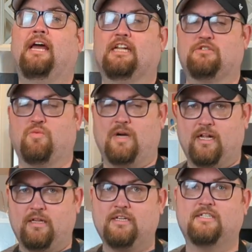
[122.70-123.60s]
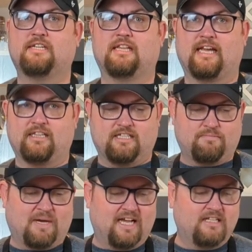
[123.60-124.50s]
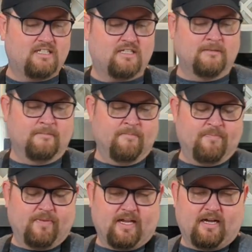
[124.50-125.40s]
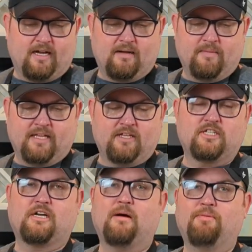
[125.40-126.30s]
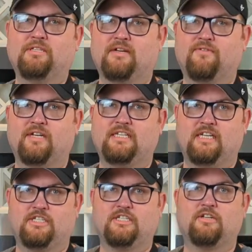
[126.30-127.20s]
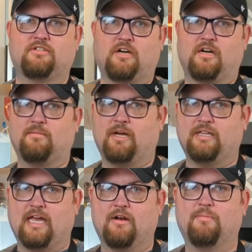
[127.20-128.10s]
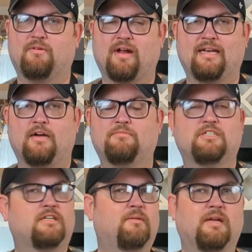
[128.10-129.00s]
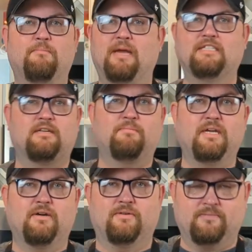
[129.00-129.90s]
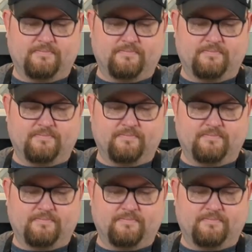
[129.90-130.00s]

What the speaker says: as well because I like the spice. And there's a couple different additions I'll talk about later, but right now I'm just gonna make a basic pico.